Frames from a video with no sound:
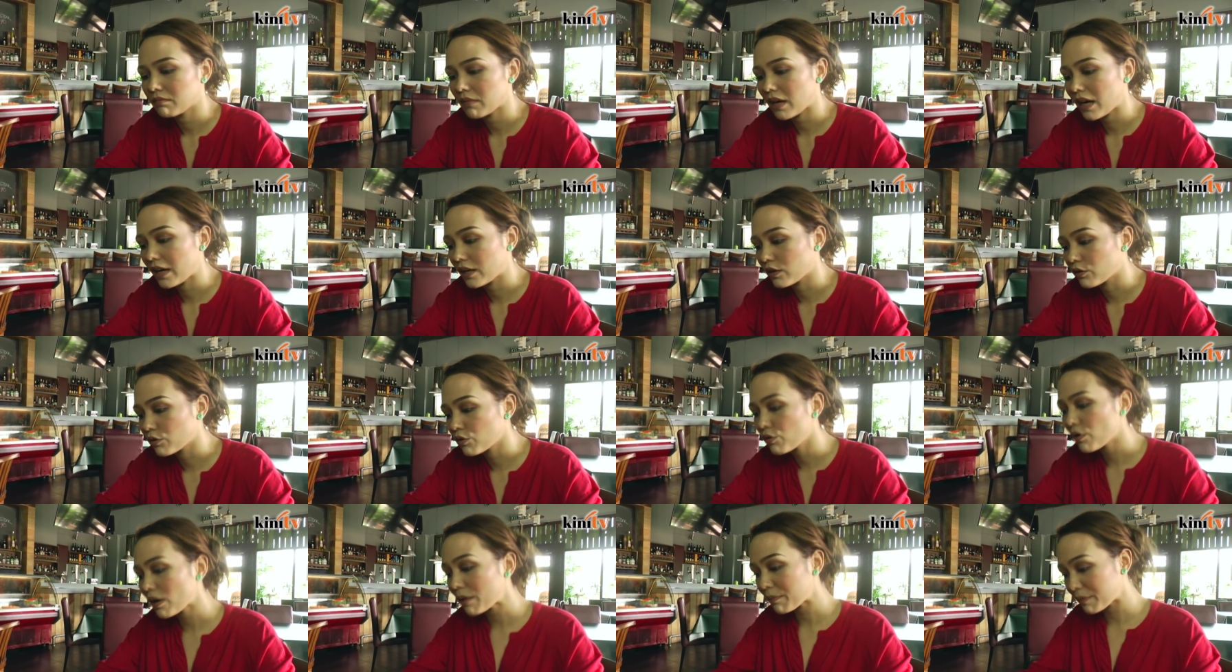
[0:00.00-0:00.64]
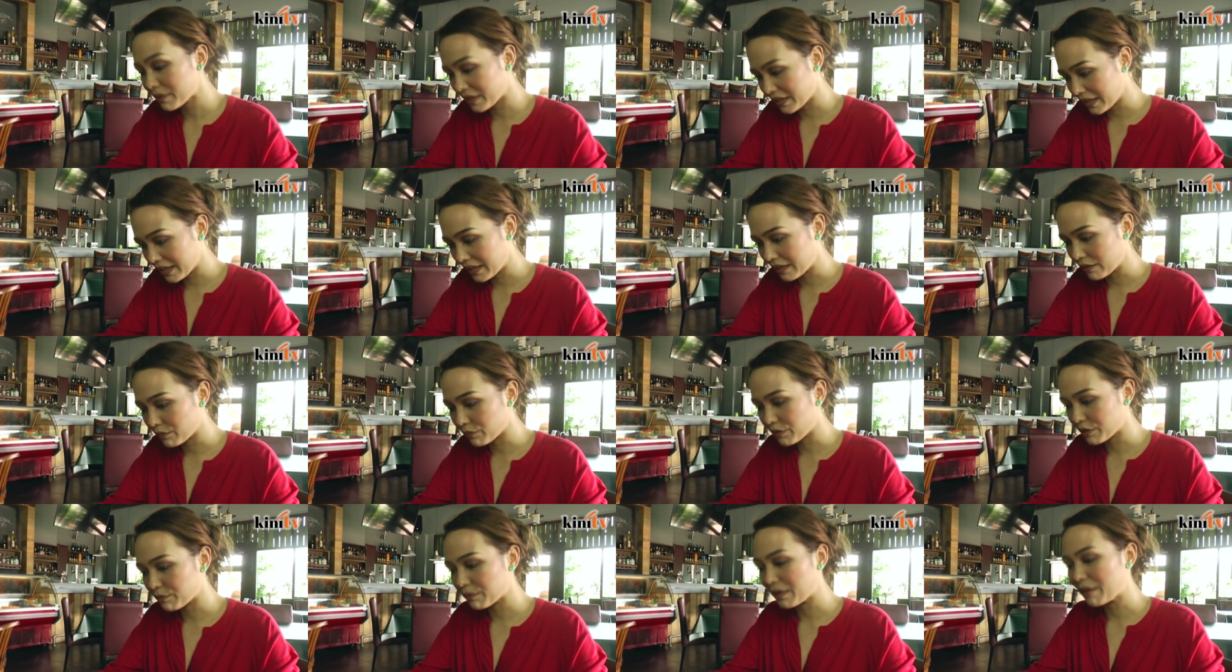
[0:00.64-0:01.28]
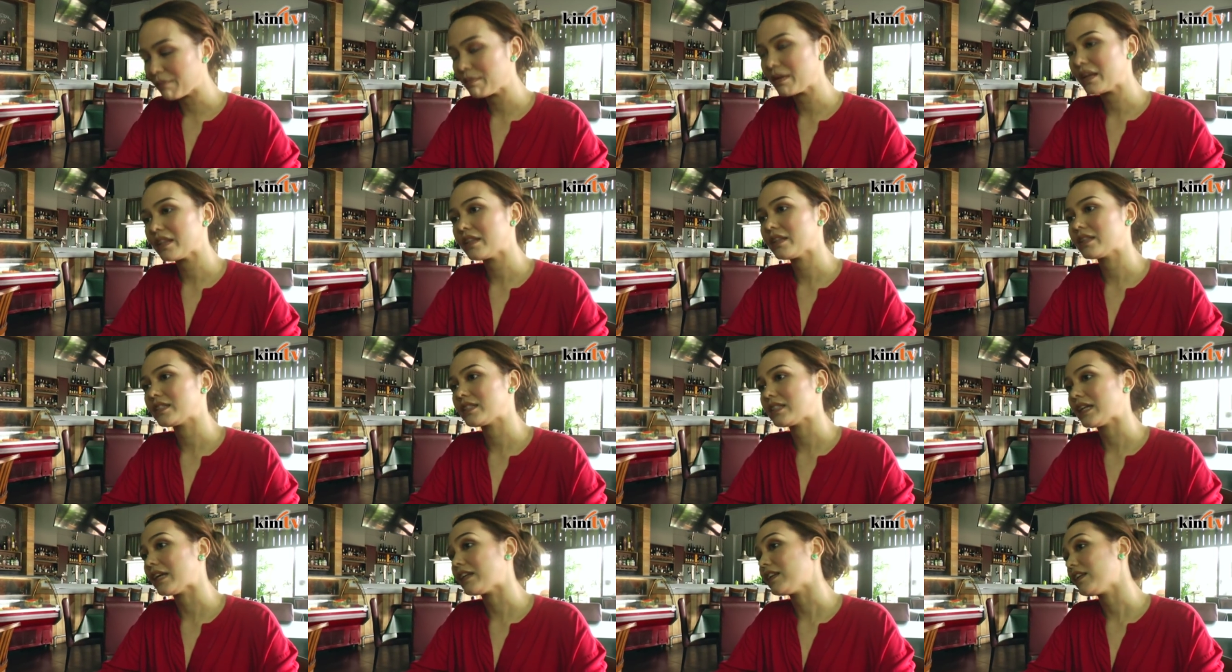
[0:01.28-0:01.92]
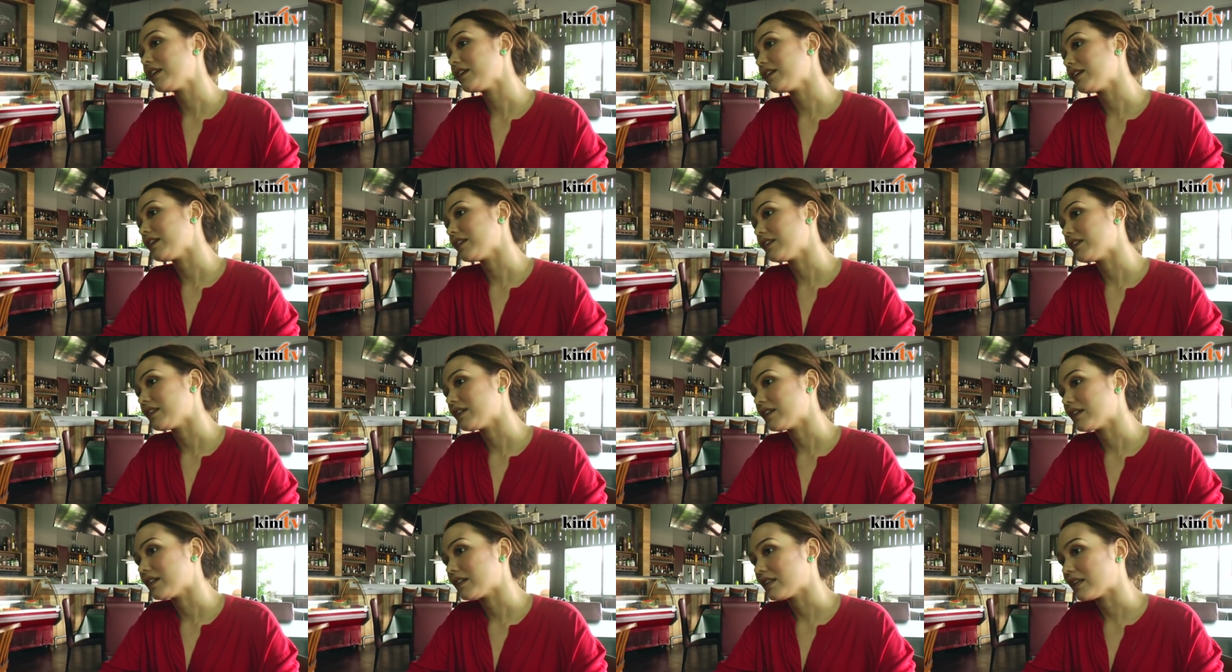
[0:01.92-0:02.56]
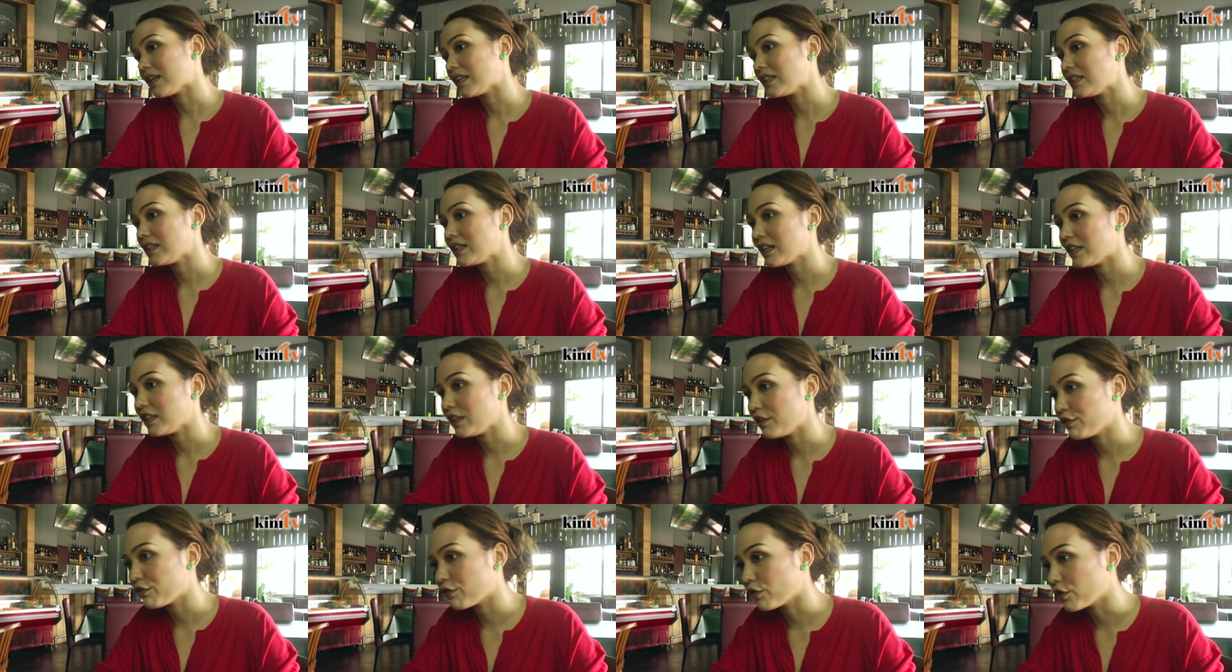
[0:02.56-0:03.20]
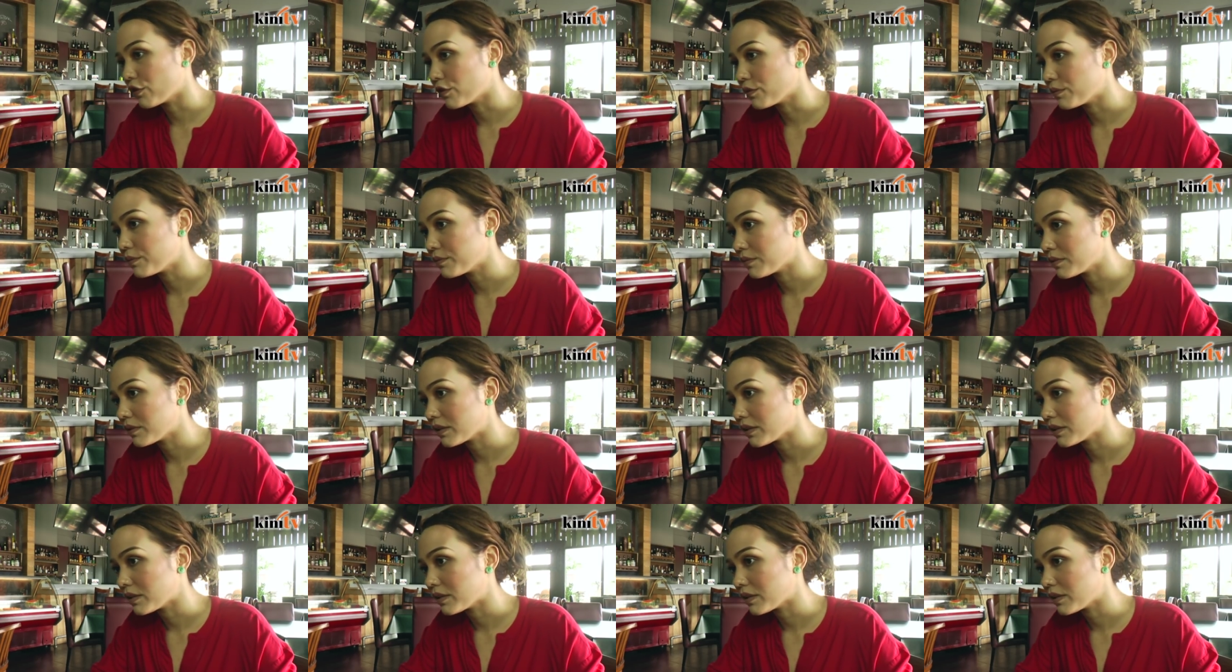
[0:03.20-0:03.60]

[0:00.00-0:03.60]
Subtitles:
I grew up again with my mother standing in 1994